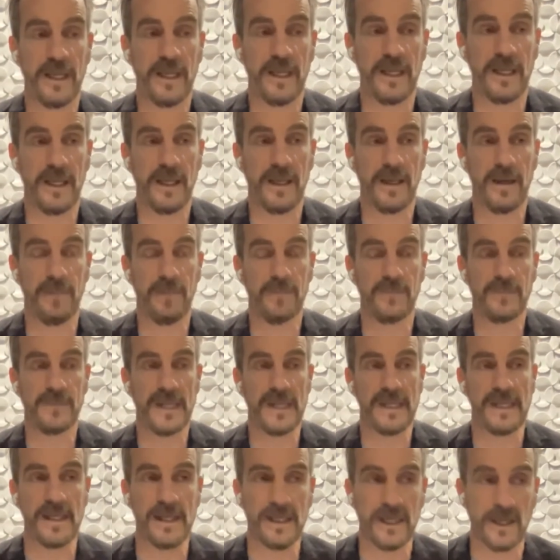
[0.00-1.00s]
uh,
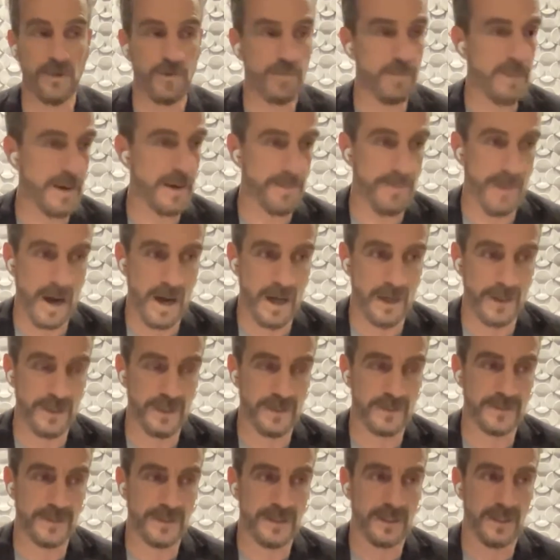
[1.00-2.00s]
taking care of my
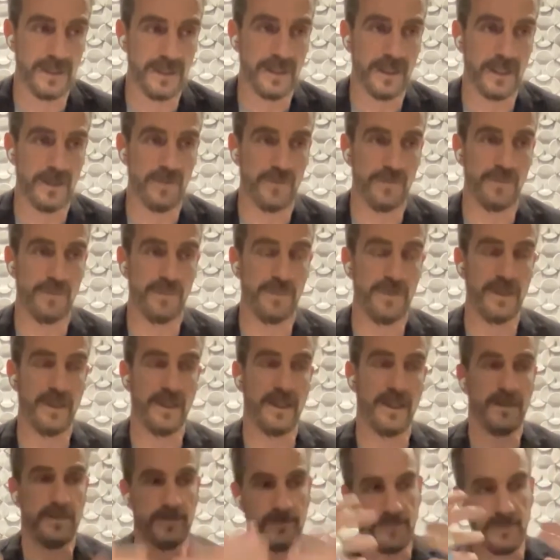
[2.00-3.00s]
body and taking care of
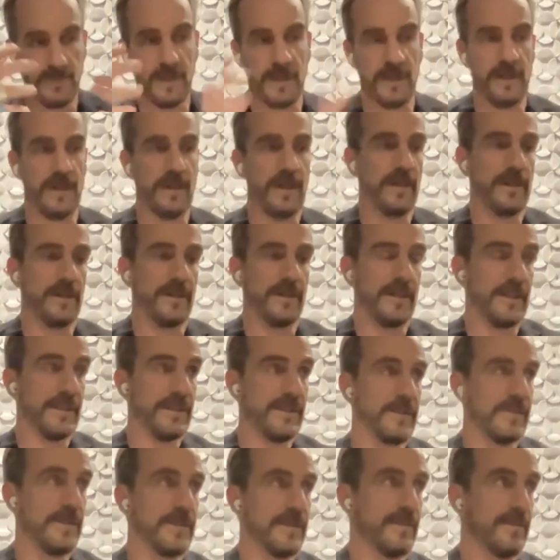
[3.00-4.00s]
me uh, in
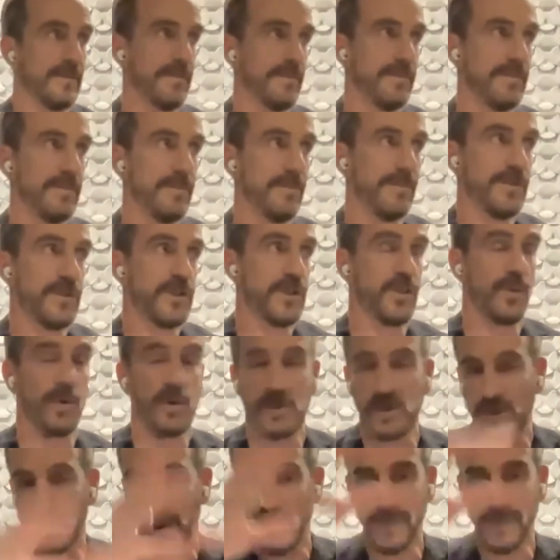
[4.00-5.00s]
this
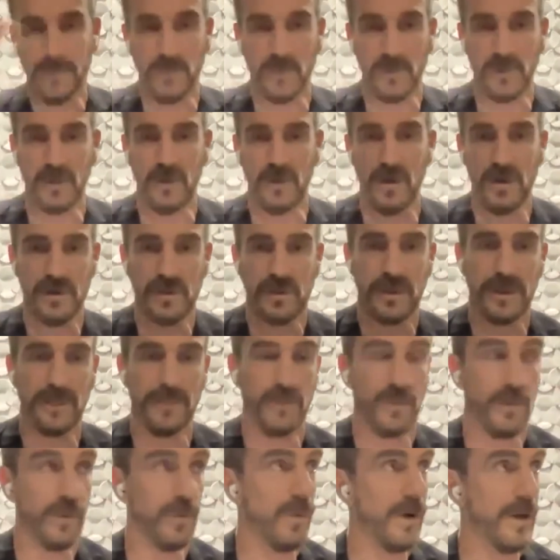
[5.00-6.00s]
short trip or long
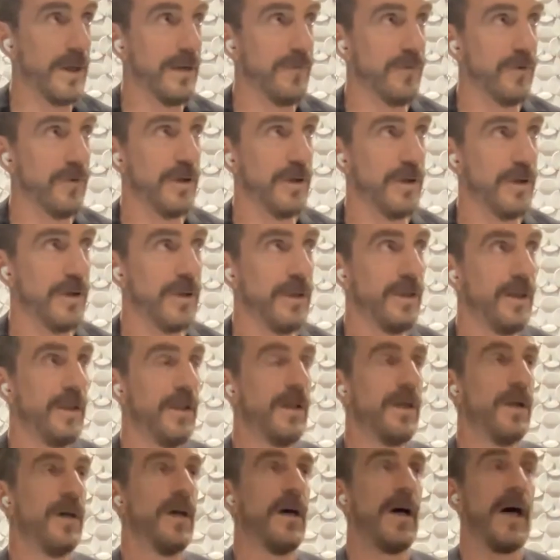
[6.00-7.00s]
trip or
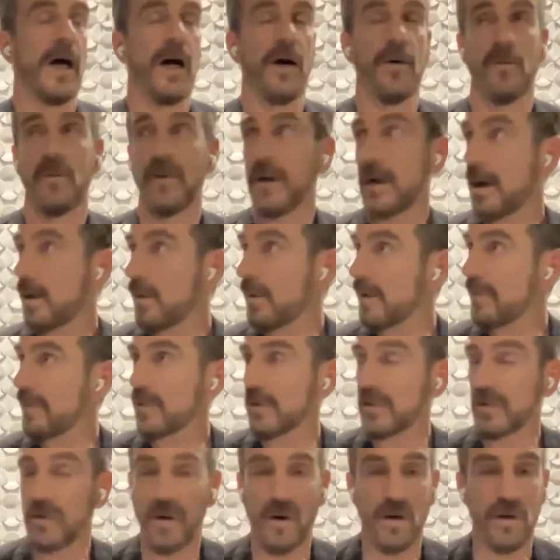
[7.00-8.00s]
whatever, How,
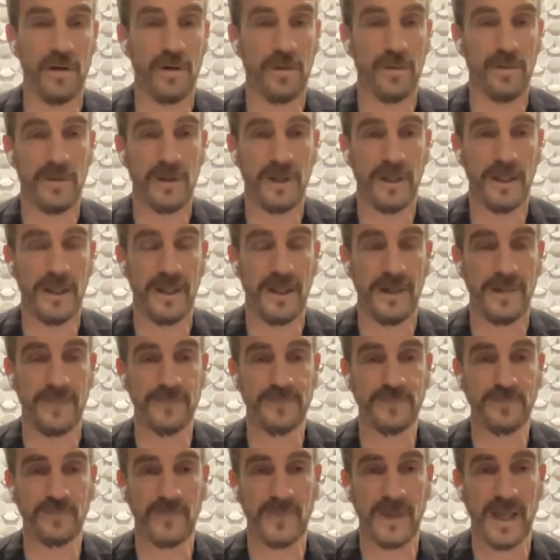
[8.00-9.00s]
however long
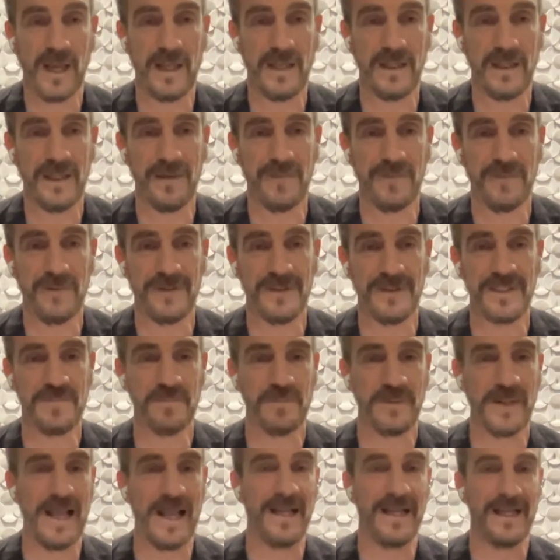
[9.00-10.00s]
um, I live
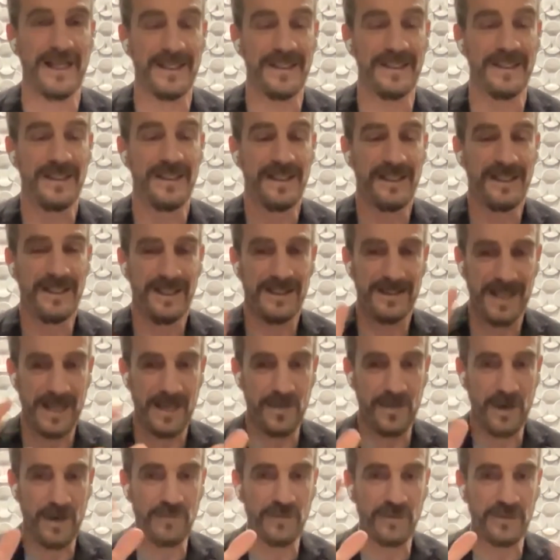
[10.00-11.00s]
in this planet, it's
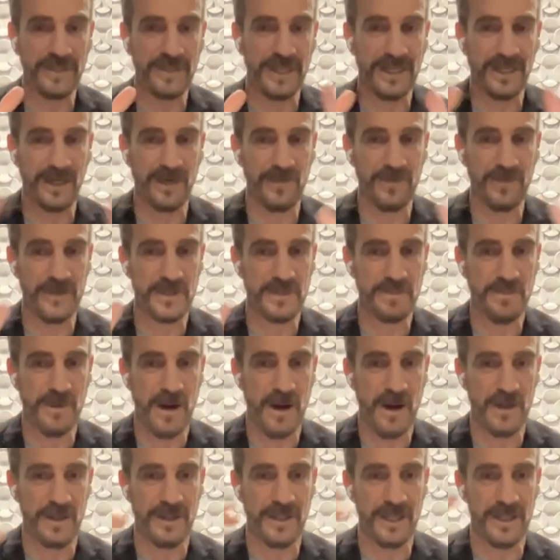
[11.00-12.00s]
like you have to take care of
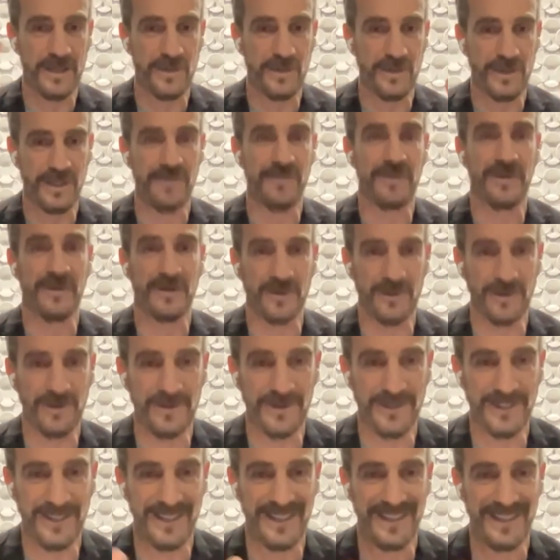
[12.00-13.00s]
this body that you're given,
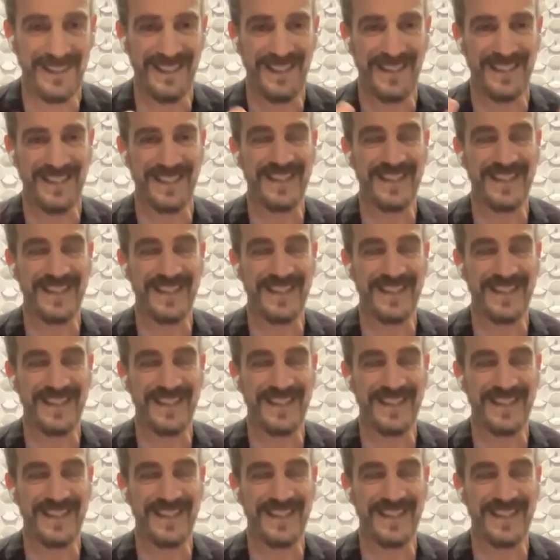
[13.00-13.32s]
no? And